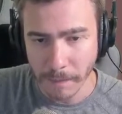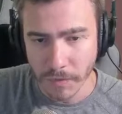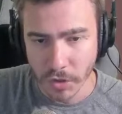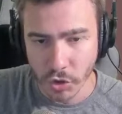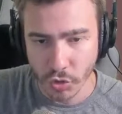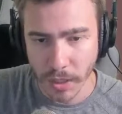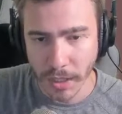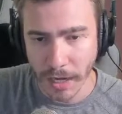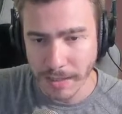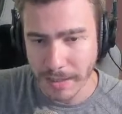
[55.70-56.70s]
treat
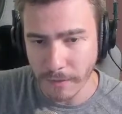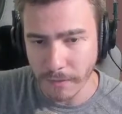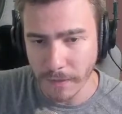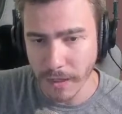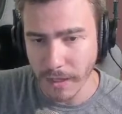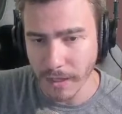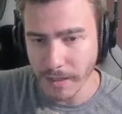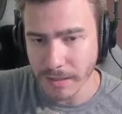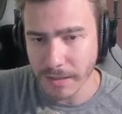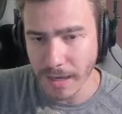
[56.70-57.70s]
it as if it
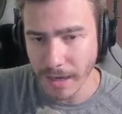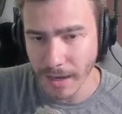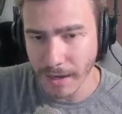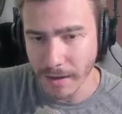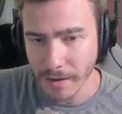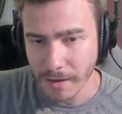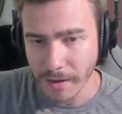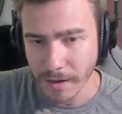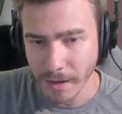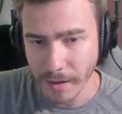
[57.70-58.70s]
is a
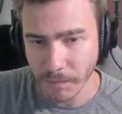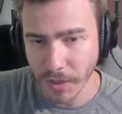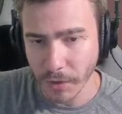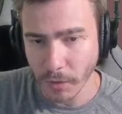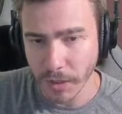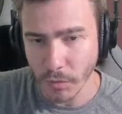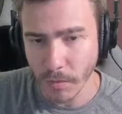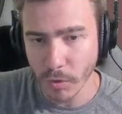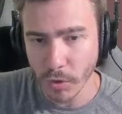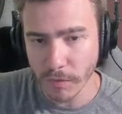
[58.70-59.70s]
tunnel. It
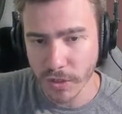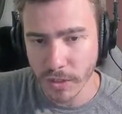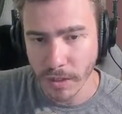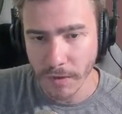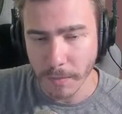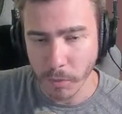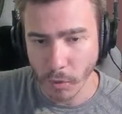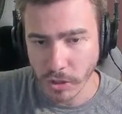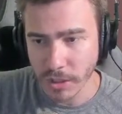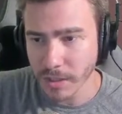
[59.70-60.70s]
removes the portions